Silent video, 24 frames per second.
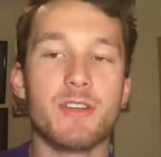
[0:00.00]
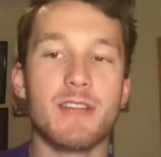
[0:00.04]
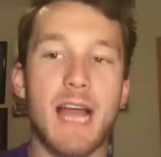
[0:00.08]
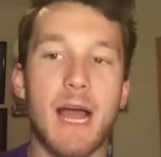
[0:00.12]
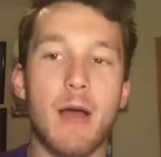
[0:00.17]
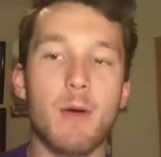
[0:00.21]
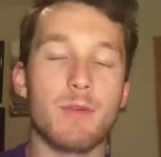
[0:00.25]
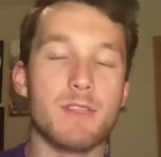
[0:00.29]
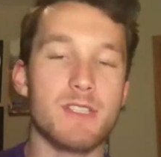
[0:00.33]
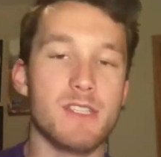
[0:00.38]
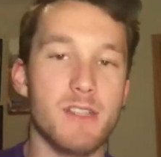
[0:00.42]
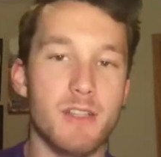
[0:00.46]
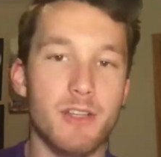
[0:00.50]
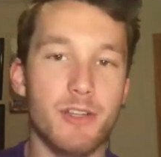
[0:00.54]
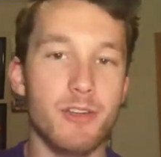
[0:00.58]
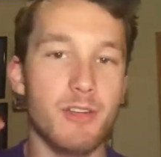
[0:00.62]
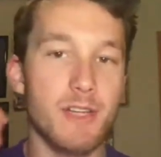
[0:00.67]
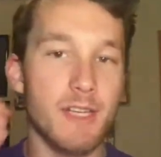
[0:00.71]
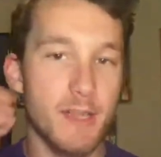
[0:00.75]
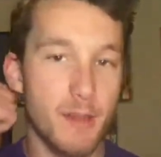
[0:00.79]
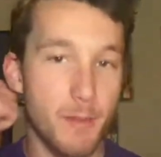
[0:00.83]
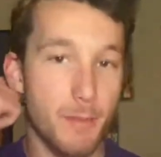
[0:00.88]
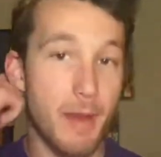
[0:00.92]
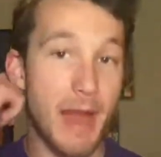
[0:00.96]
year that was
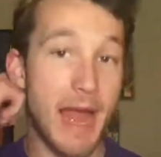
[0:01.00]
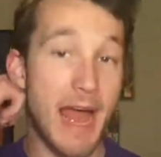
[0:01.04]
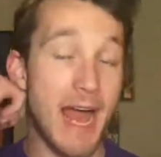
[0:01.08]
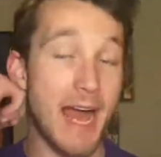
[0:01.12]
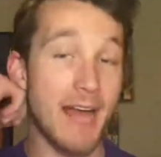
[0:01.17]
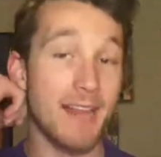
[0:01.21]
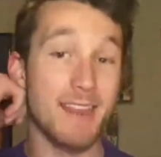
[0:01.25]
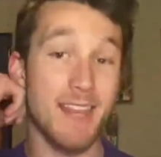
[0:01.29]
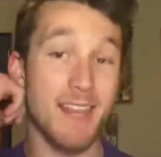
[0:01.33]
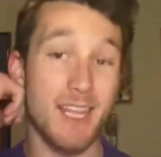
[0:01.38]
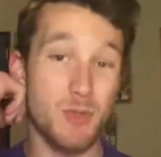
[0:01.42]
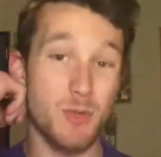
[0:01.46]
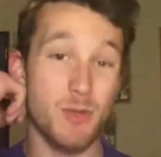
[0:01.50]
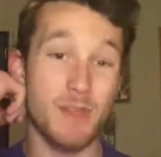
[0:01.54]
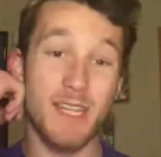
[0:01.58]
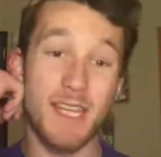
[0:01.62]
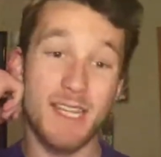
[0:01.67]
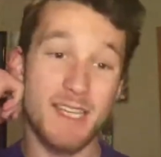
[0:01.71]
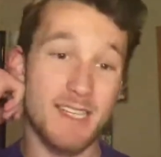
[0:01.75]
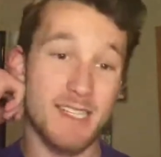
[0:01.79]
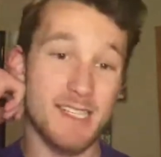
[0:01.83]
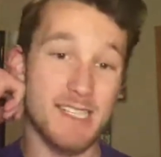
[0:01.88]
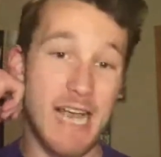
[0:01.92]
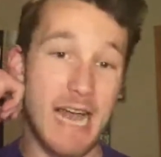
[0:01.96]
clearly the path. That's what
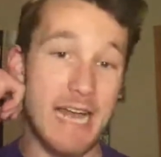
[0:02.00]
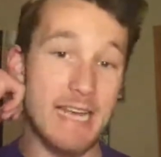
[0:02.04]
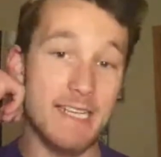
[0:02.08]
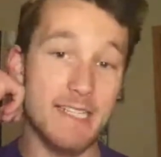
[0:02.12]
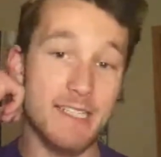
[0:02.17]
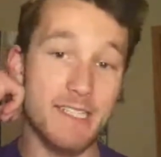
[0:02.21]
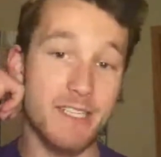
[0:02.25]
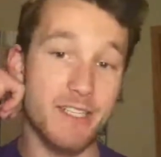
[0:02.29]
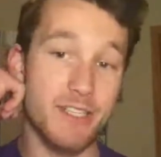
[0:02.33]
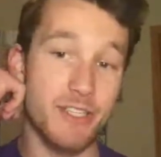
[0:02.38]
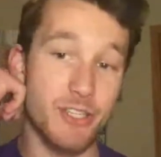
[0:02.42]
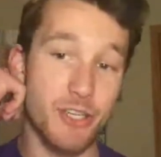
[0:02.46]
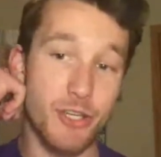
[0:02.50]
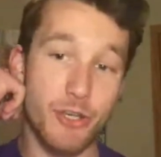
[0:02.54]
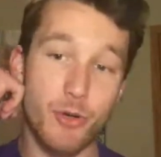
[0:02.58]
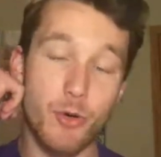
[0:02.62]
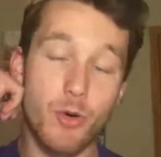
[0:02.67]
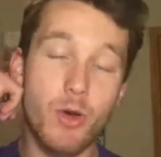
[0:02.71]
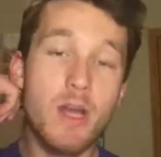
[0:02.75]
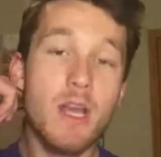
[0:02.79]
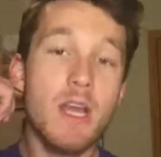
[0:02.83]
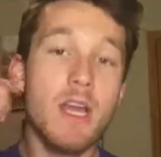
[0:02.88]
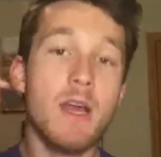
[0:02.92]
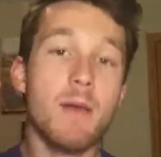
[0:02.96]
they decided to
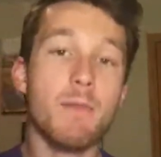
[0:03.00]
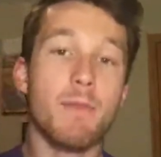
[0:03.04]
do.